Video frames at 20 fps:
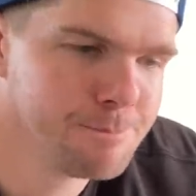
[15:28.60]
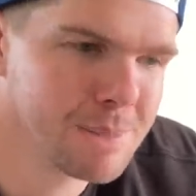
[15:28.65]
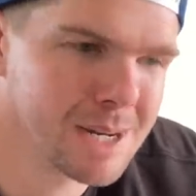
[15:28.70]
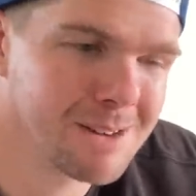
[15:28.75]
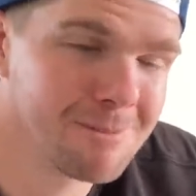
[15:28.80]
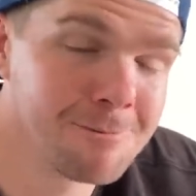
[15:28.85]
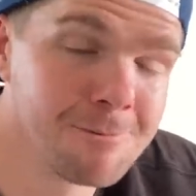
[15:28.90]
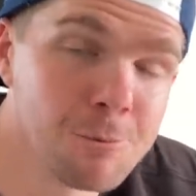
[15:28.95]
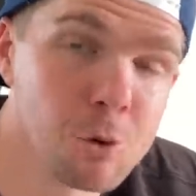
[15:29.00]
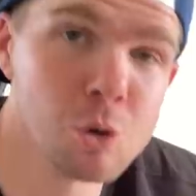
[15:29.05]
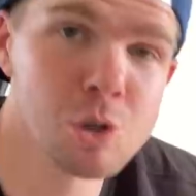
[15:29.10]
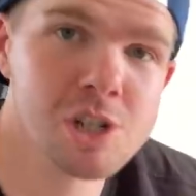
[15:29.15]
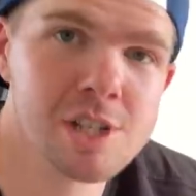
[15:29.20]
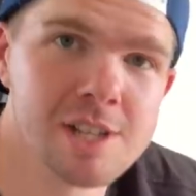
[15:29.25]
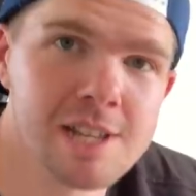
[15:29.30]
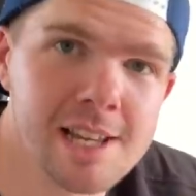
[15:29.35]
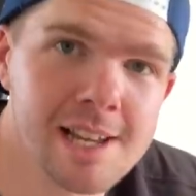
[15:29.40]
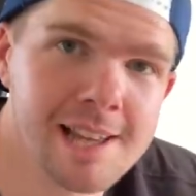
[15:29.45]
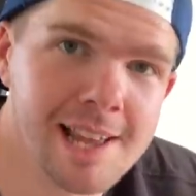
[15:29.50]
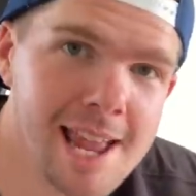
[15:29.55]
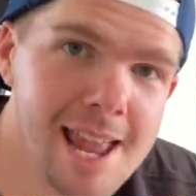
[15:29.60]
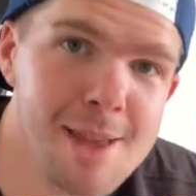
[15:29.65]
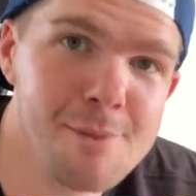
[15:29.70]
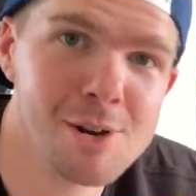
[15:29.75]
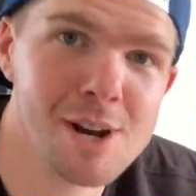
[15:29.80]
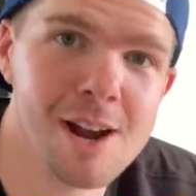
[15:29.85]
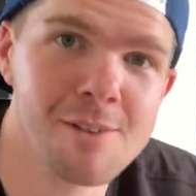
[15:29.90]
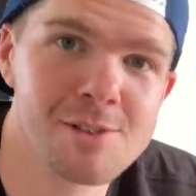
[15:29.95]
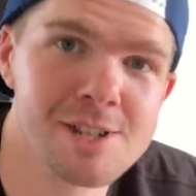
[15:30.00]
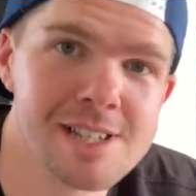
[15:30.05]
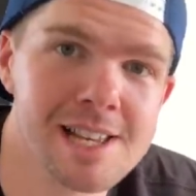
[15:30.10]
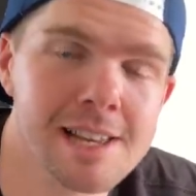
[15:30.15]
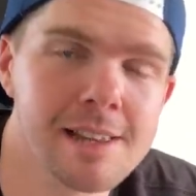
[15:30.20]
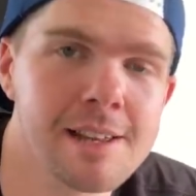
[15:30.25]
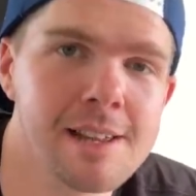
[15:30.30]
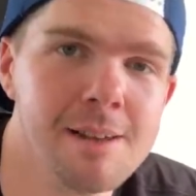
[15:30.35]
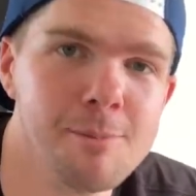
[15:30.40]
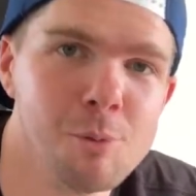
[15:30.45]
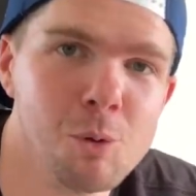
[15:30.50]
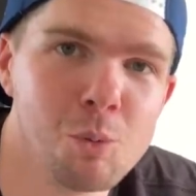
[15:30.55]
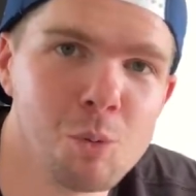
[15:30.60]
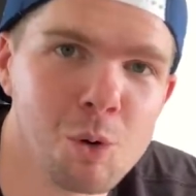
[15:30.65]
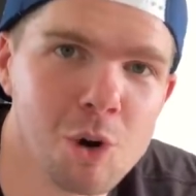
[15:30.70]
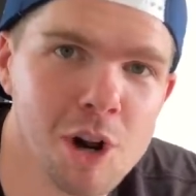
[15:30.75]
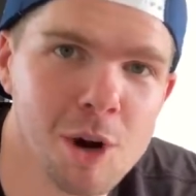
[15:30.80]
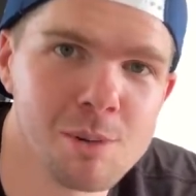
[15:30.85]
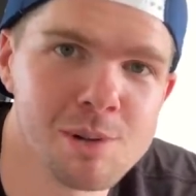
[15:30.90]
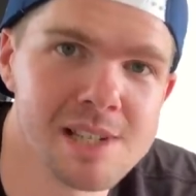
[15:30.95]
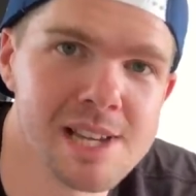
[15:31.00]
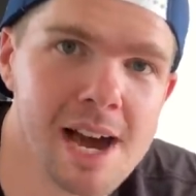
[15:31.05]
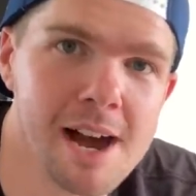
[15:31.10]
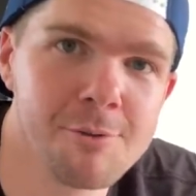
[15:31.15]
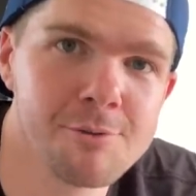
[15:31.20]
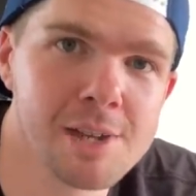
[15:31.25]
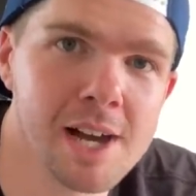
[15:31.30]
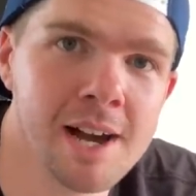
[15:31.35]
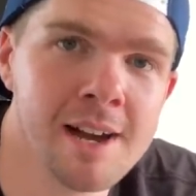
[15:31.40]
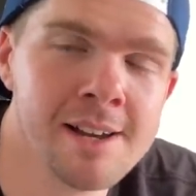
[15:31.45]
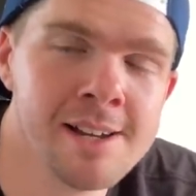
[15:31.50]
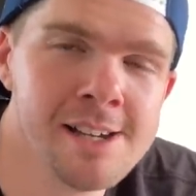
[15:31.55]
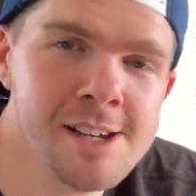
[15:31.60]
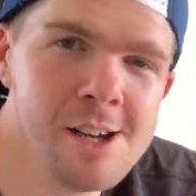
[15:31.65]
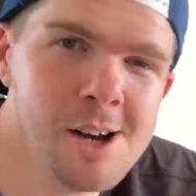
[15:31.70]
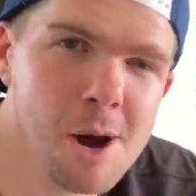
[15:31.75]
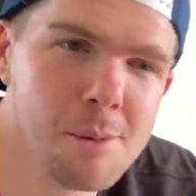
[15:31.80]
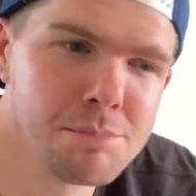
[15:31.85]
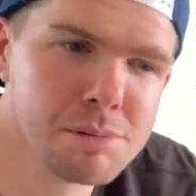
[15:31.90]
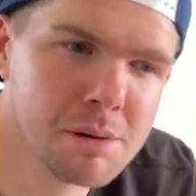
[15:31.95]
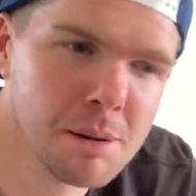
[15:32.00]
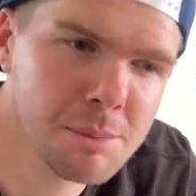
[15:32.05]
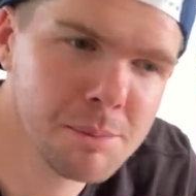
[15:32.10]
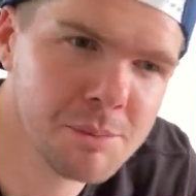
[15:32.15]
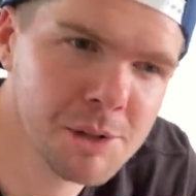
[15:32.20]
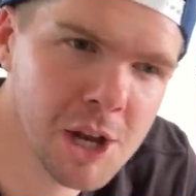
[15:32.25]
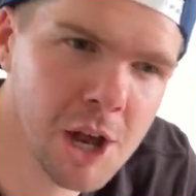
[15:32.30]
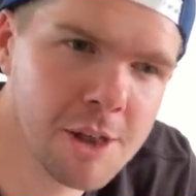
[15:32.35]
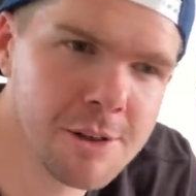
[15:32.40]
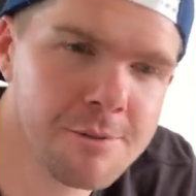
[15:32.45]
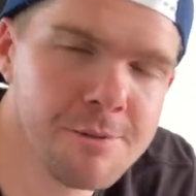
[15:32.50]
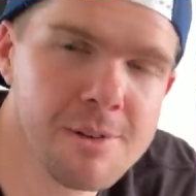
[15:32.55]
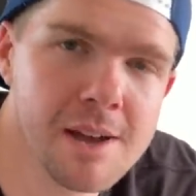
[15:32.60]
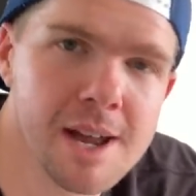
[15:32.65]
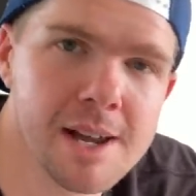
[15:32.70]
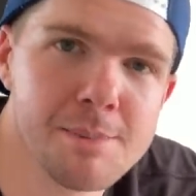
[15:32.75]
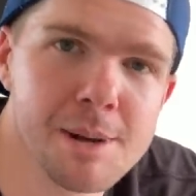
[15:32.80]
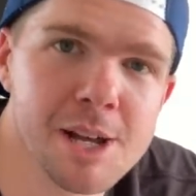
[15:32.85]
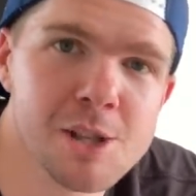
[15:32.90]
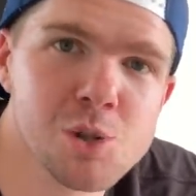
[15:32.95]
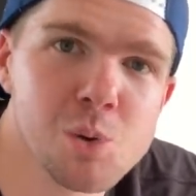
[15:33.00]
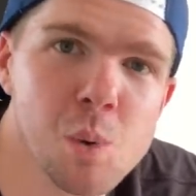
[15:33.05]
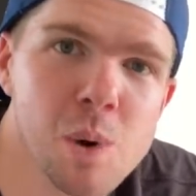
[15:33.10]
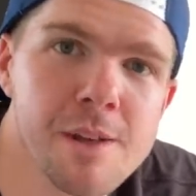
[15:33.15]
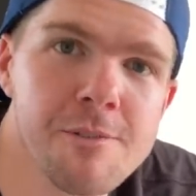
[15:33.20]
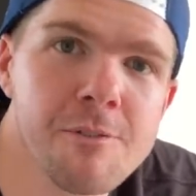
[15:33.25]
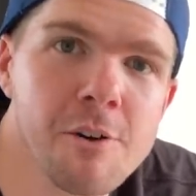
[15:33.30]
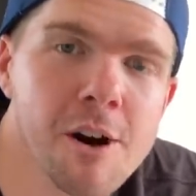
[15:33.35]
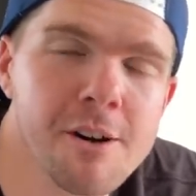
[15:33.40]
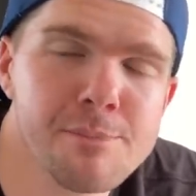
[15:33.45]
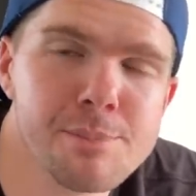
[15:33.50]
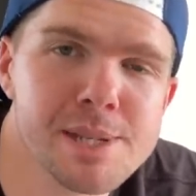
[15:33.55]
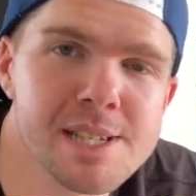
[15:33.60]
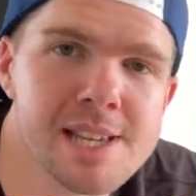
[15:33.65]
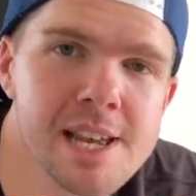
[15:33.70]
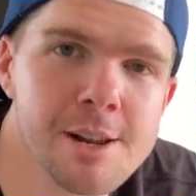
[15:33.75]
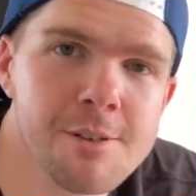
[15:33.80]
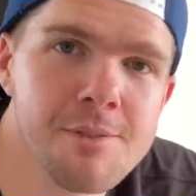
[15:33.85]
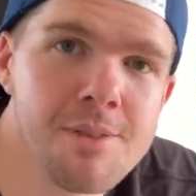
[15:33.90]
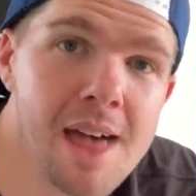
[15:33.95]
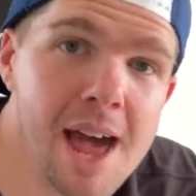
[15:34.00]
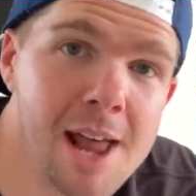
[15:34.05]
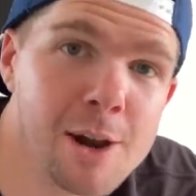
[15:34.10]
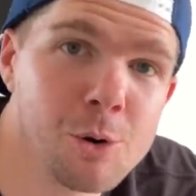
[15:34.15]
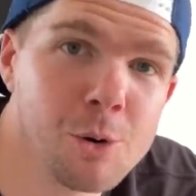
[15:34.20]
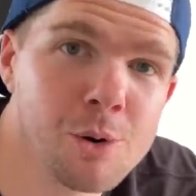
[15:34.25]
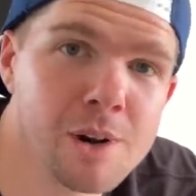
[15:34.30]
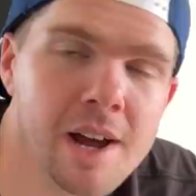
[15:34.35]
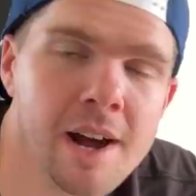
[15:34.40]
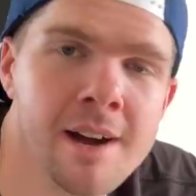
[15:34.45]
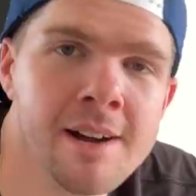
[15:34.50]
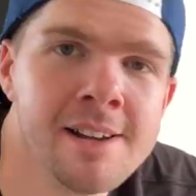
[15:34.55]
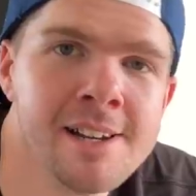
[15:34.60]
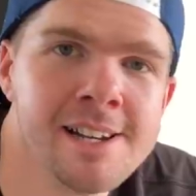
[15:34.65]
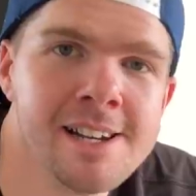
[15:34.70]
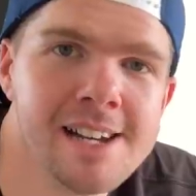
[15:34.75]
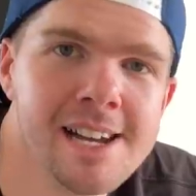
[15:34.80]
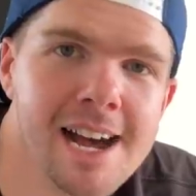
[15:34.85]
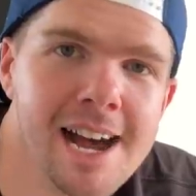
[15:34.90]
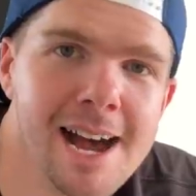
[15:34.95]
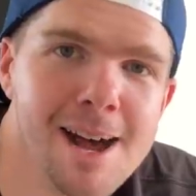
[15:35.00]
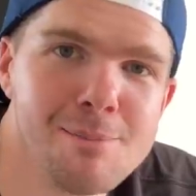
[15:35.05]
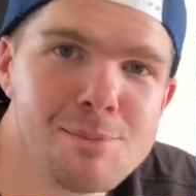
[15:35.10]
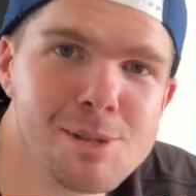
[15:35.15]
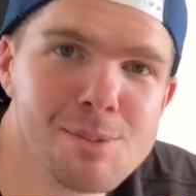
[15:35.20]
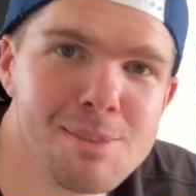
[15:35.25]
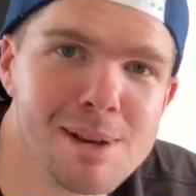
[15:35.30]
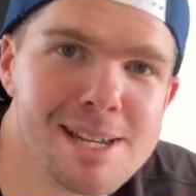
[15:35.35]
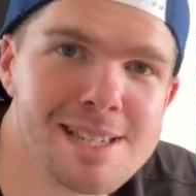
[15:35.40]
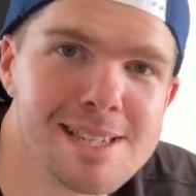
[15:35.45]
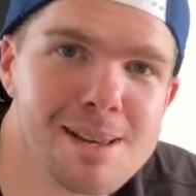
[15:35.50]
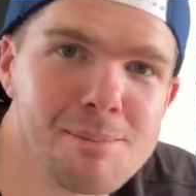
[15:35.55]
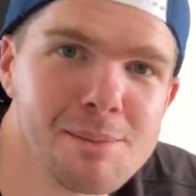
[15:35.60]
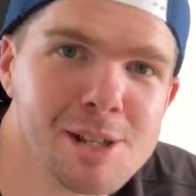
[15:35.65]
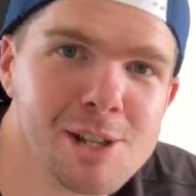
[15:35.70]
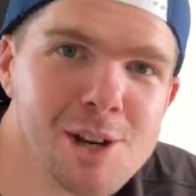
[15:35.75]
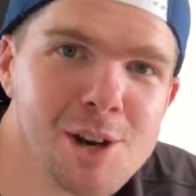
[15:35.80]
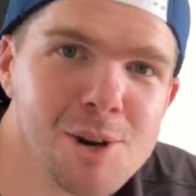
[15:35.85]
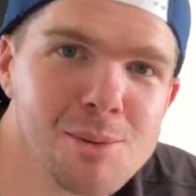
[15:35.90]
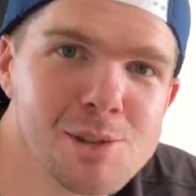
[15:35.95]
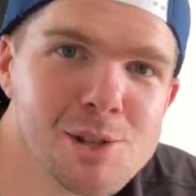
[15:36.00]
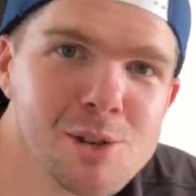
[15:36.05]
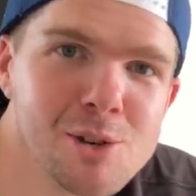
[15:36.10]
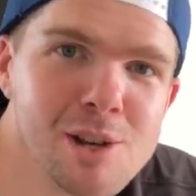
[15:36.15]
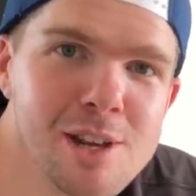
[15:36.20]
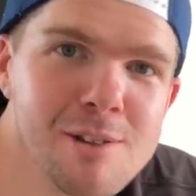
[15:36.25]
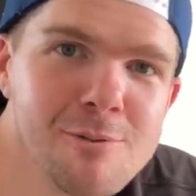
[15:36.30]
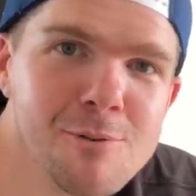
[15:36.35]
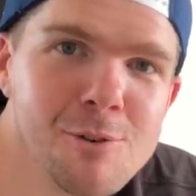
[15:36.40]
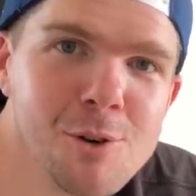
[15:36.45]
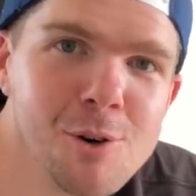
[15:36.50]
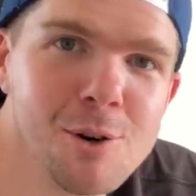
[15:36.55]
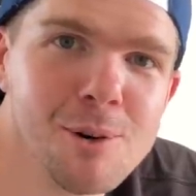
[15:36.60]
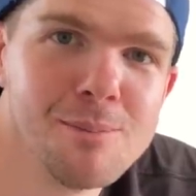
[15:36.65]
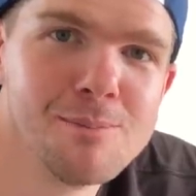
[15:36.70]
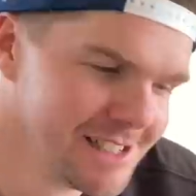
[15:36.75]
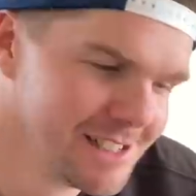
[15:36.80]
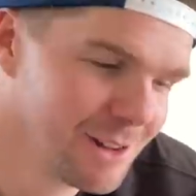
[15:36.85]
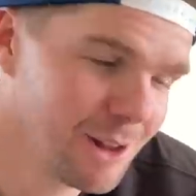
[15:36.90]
But unfortunately, even after telling him what I was after, I probably only found about twenty-five percent of that order um, to be something that I was looking for.